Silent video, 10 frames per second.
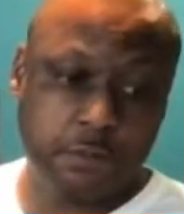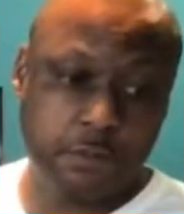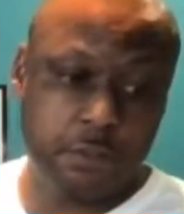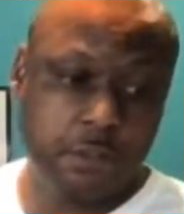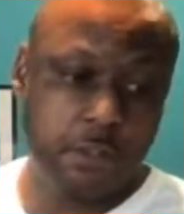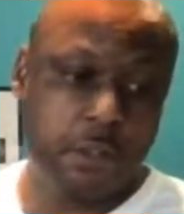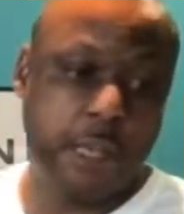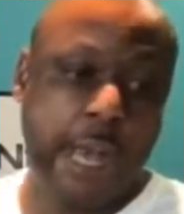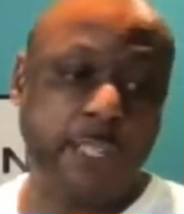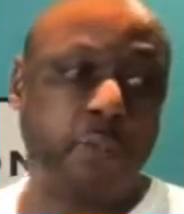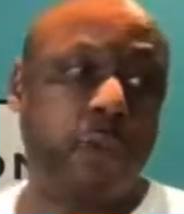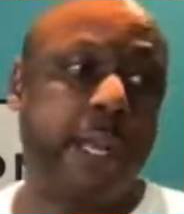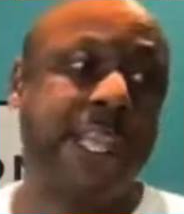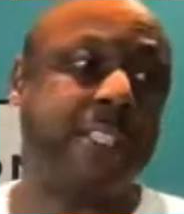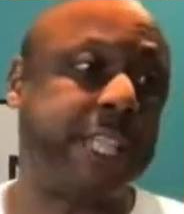you. I just want
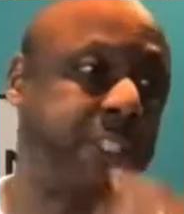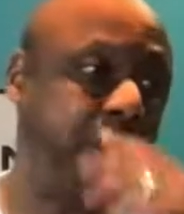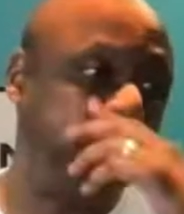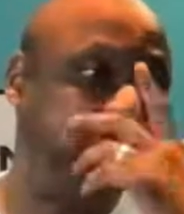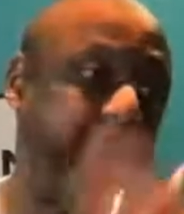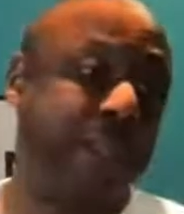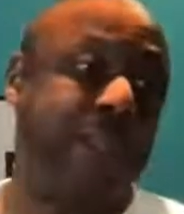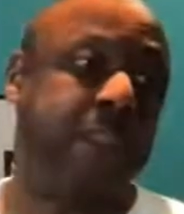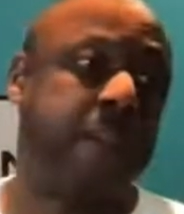to educate you a little bit.